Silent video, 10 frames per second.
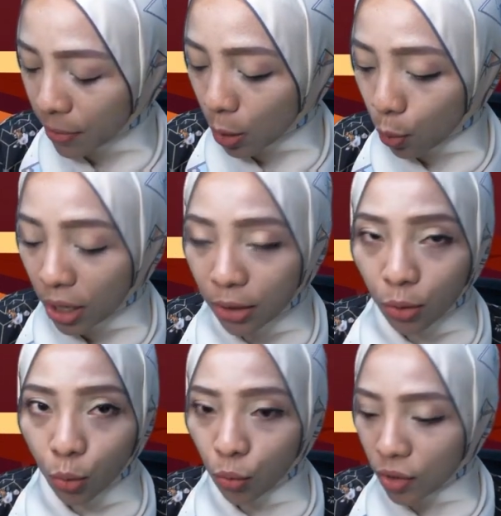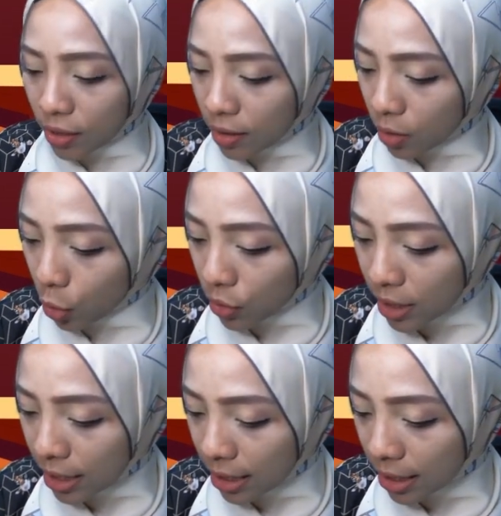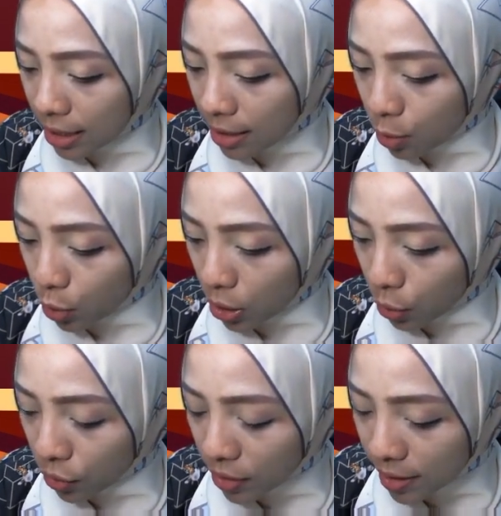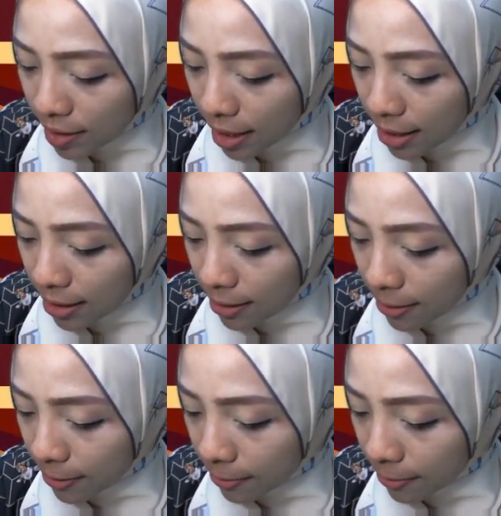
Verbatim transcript: 1 over cosecant is 1 over sine